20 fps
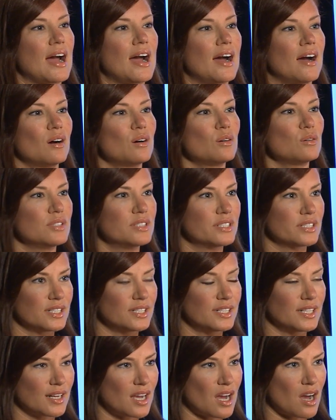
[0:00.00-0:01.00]
How
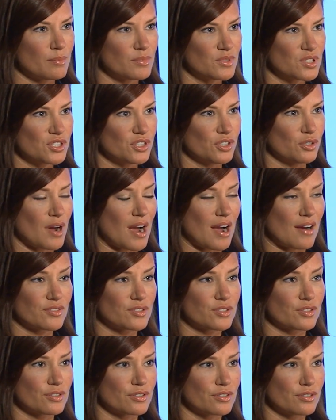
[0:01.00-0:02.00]
did it come to you?
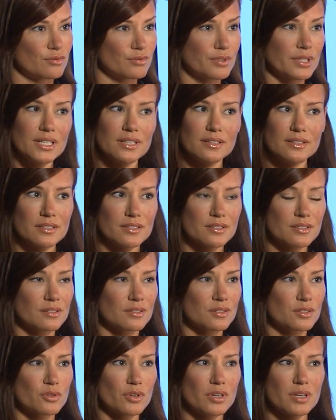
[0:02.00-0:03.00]
After reading the
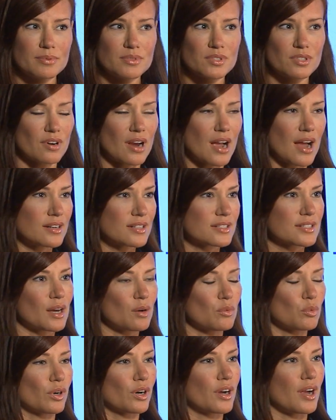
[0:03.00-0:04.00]
script, or how does
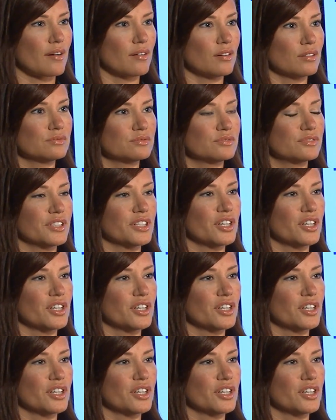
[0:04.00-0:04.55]
that work out for